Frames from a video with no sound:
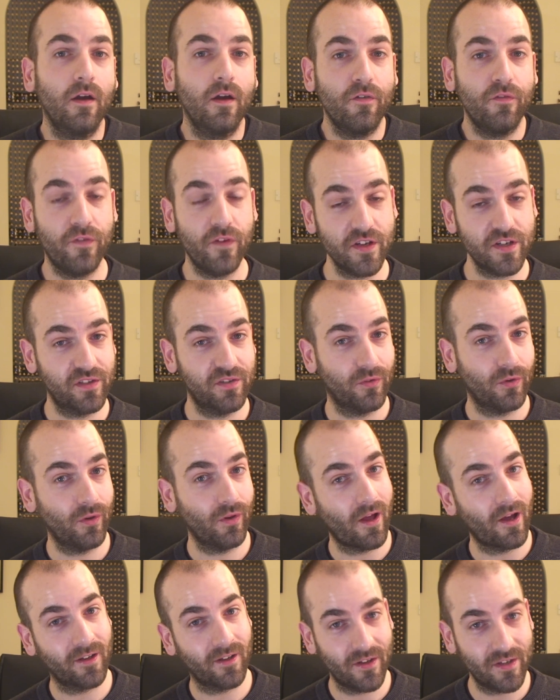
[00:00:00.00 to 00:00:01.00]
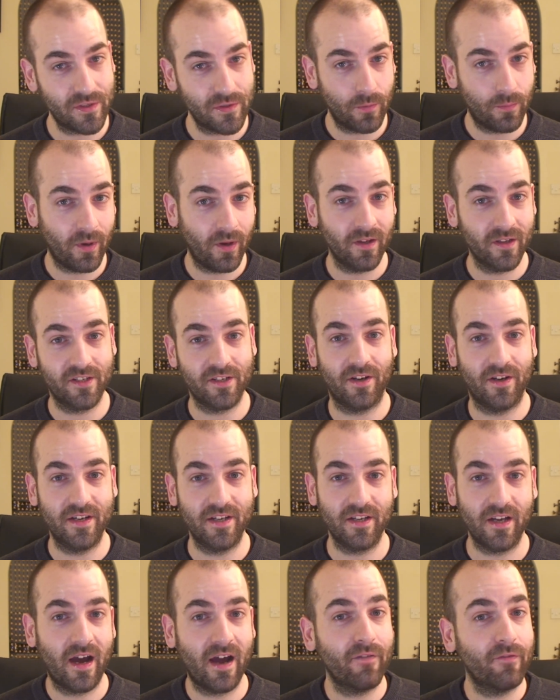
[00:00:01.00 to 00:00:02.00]
First of all, I'd like to
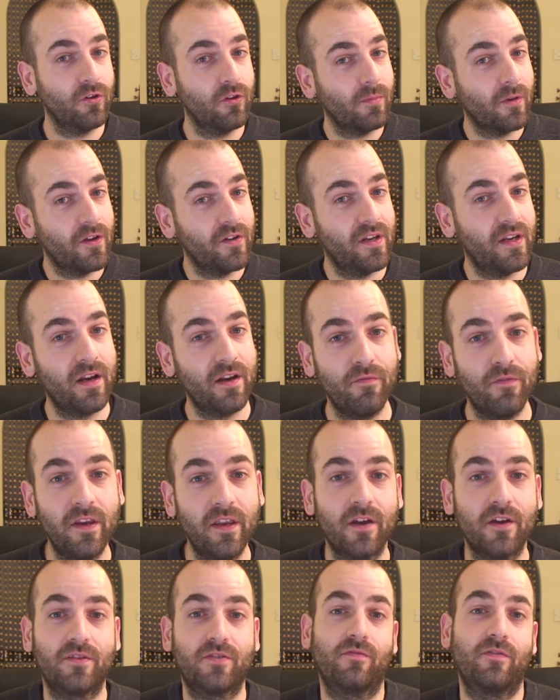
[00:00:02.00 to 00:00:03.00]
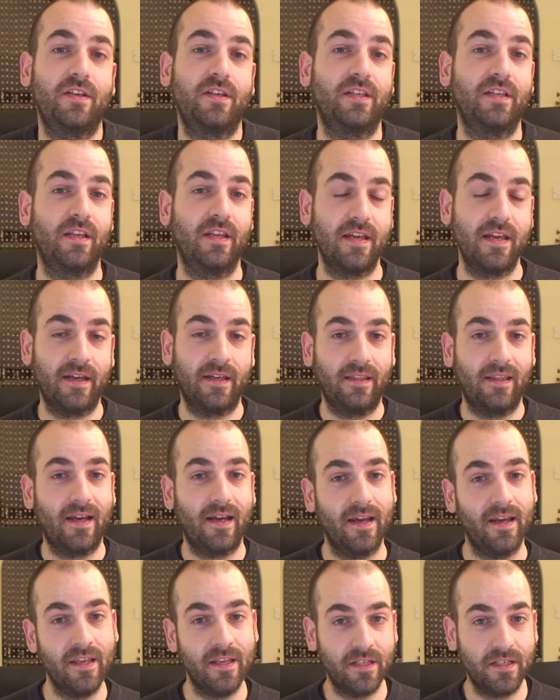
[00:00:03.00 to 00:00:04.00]
apologise. I haven't uploaded any videos recently, and
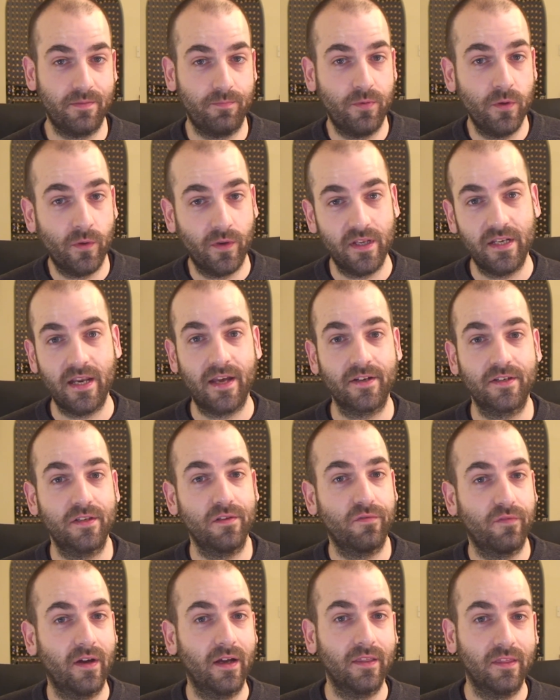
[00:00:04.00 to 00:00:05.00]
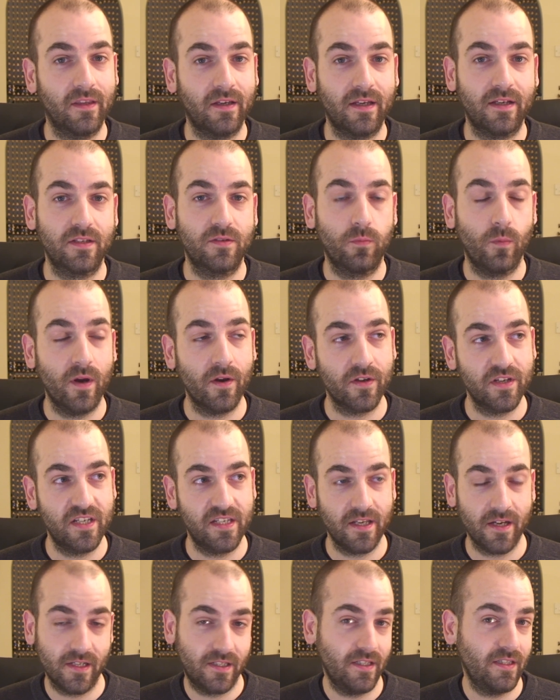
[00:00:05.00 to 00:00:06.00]
that is purely down to the fact that when I
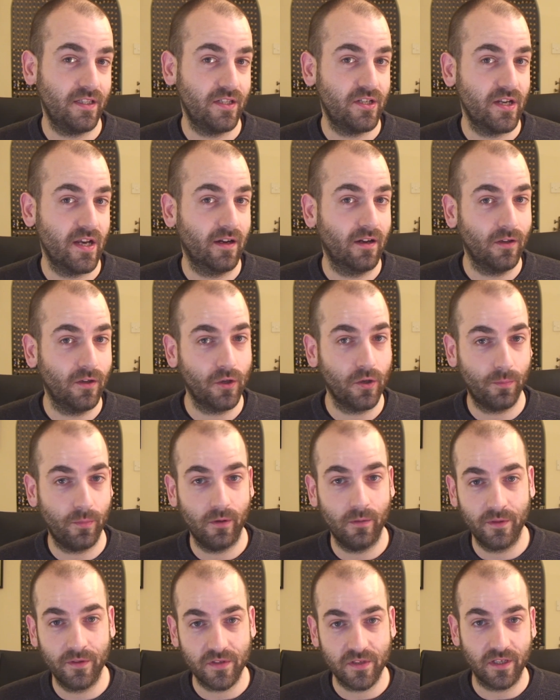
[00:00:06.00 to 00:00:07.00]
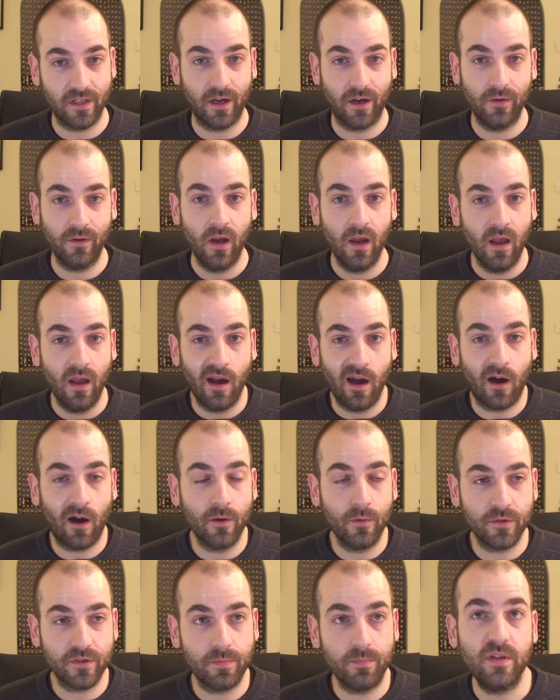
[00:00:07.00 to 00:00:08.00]
started the channel a couple of months ago,
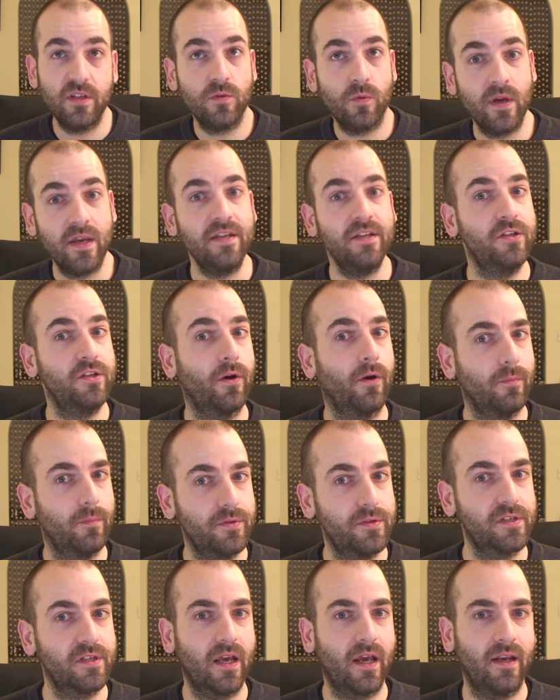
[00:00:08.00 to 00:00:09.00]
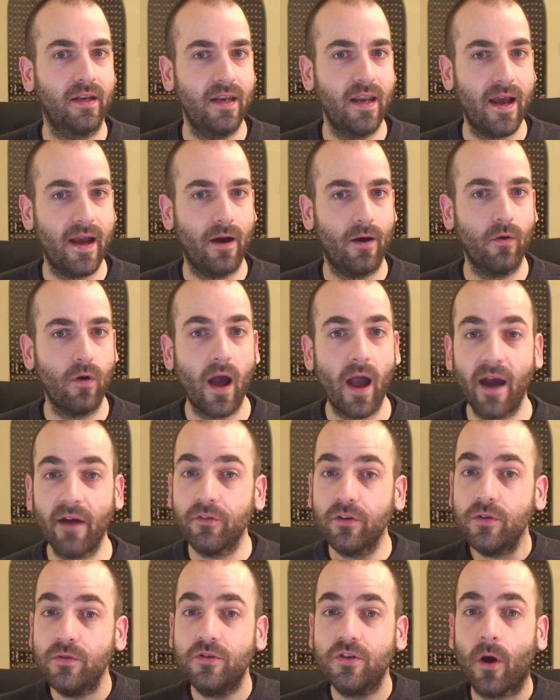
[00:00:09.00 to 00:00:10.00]
I was between jobs, and now I have
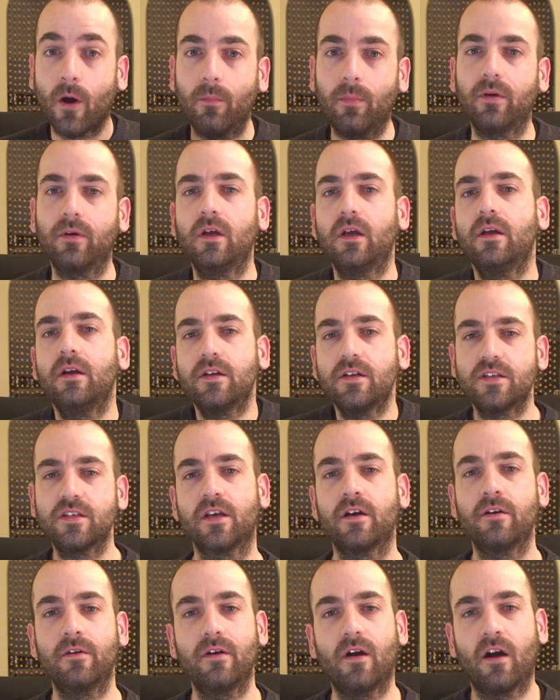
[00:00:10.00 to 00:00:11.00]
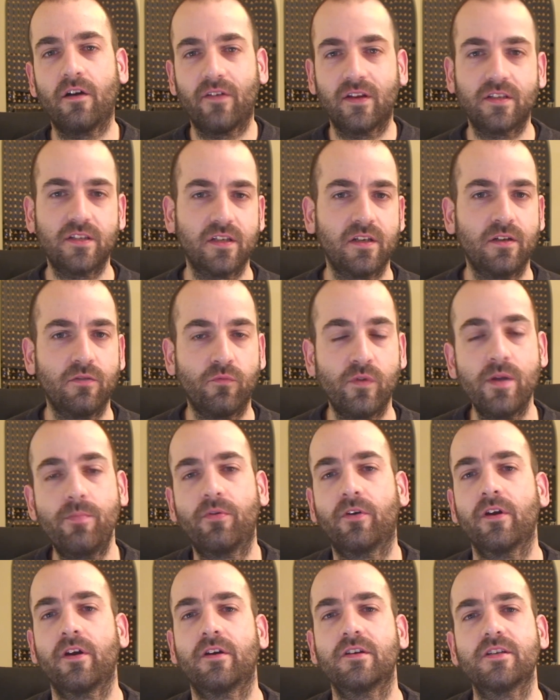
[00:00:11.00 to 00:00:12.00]
a new job. So I've had to
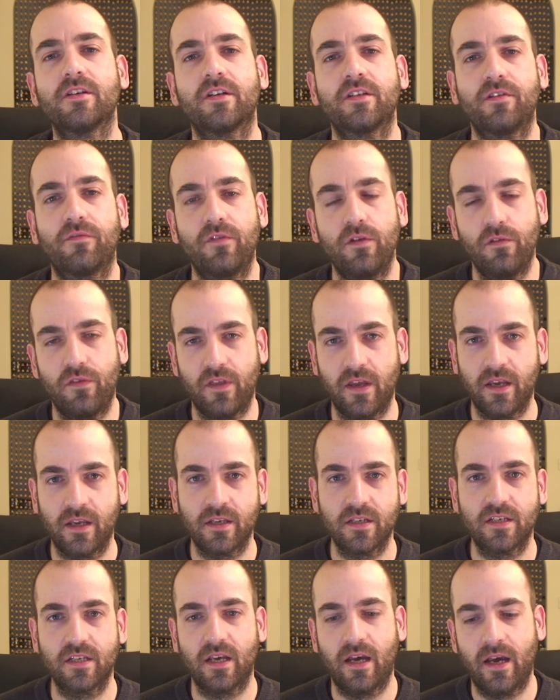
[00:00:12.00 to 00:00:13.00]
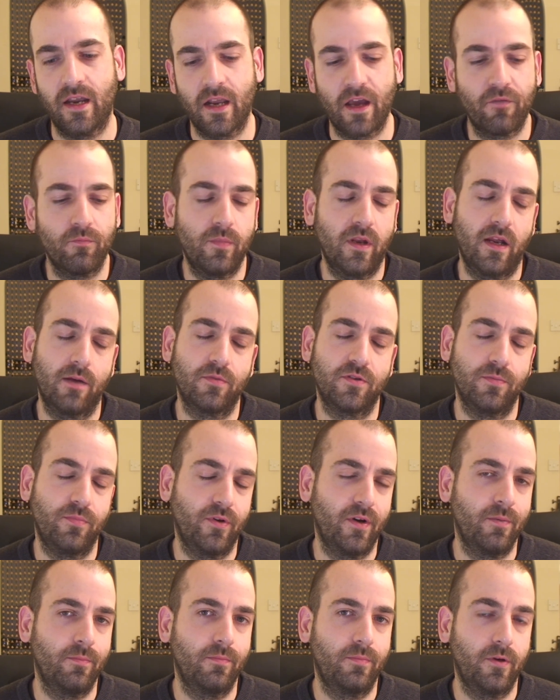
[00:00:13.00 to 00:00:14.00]
reprioritise a few things, and I haven't been able to
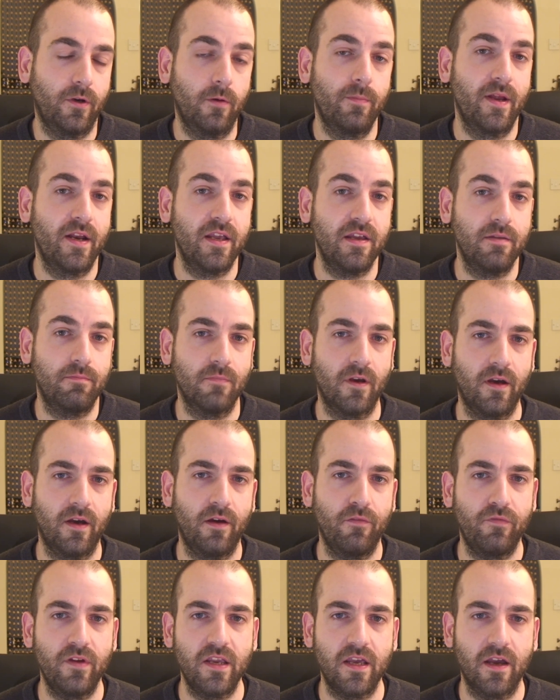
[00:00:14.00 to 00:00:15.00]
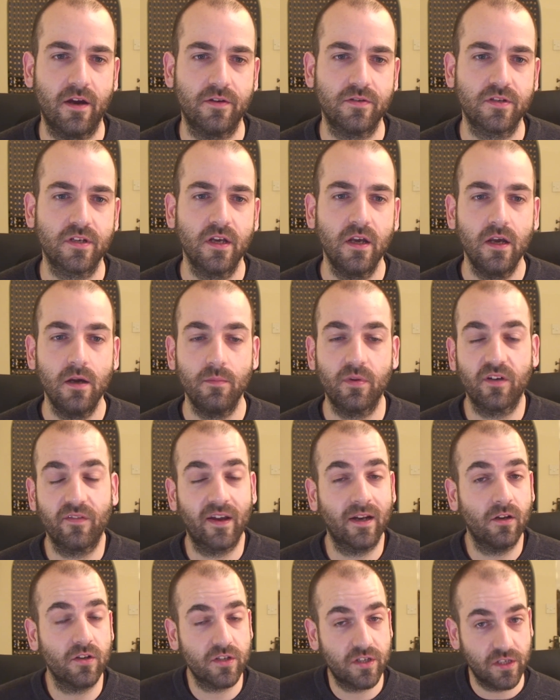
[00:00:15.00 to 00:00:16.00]
put up any videos. But I've
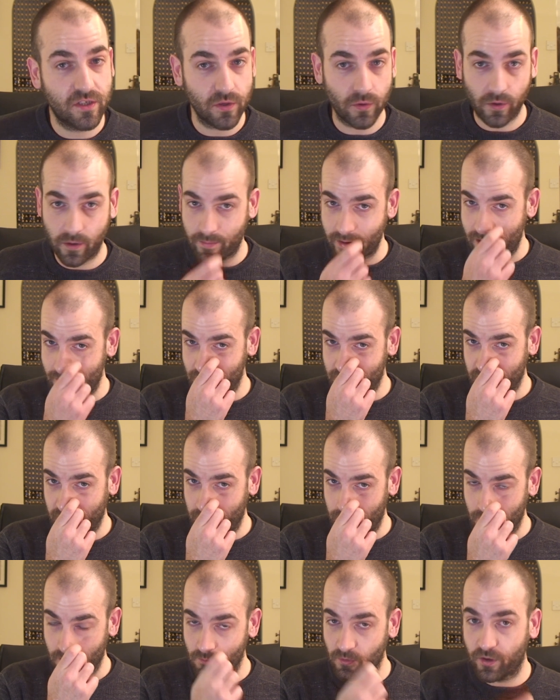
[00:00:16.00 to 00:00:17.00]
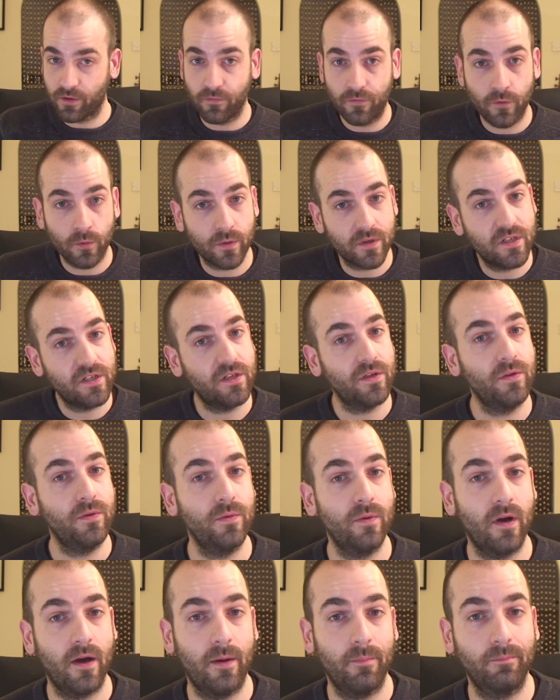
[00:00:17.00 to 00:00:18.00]
had lots to talk about, so I'm looking forward
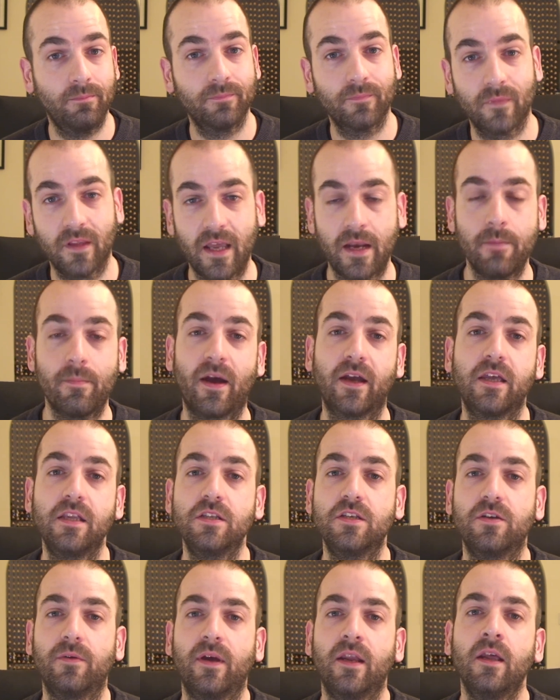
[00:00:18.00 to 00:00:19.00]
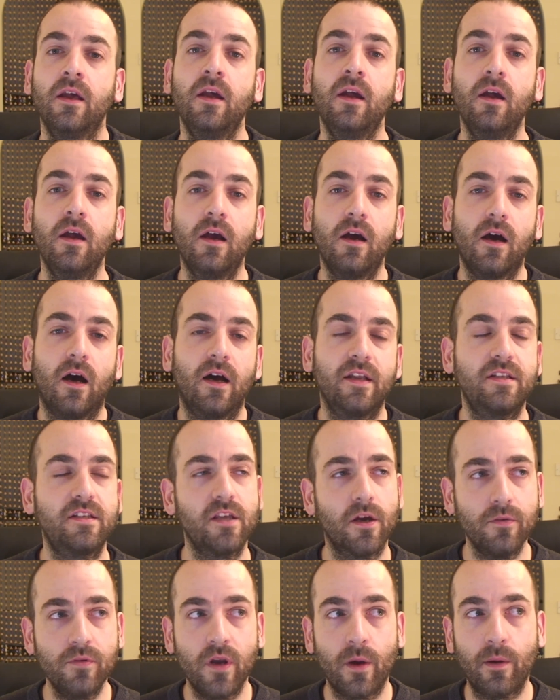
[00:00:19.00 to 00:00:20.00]
to getting back into it. I
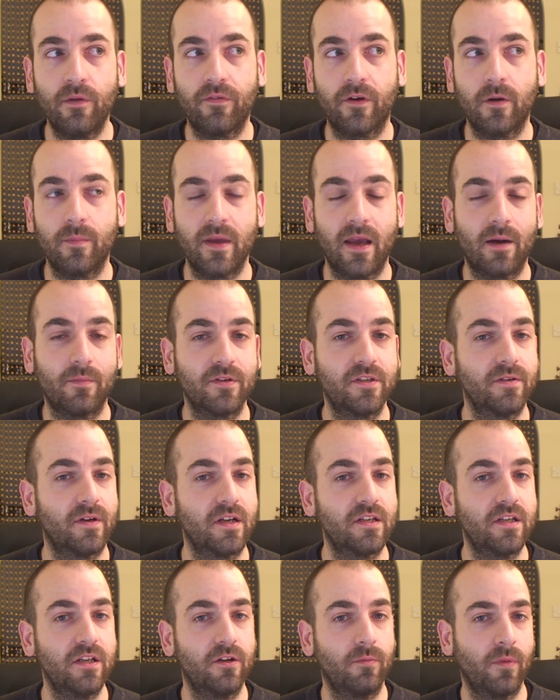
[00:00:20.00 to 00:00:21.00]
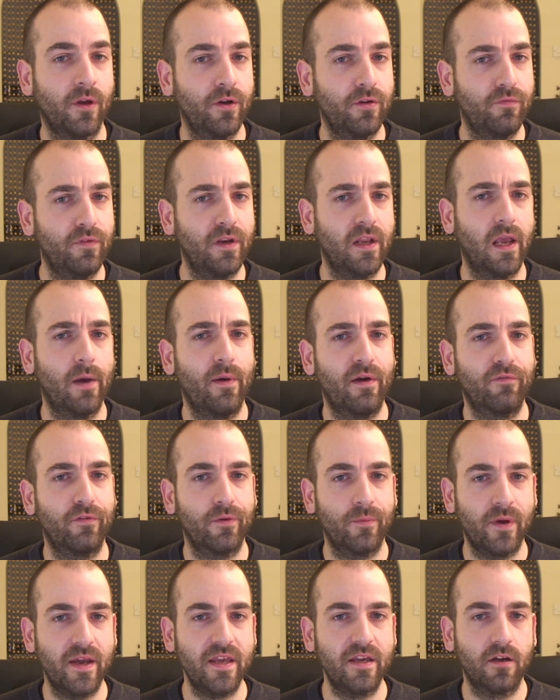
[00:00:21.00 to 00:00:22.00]
don't know if I'll be able to actually upload a video
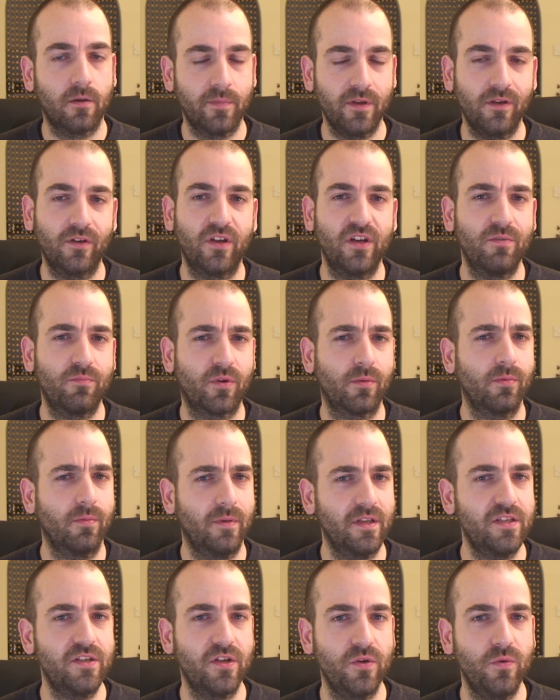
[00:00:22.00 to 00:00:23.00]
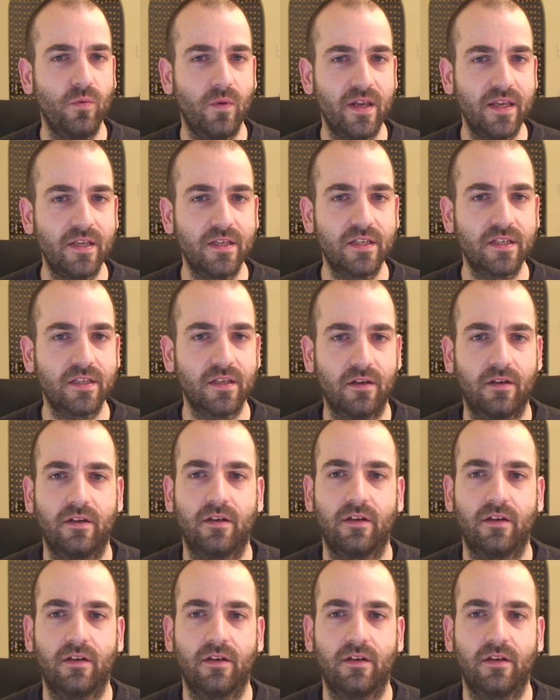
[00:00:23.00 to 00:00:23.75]
every week. I'll be looking at probably 2 weeks.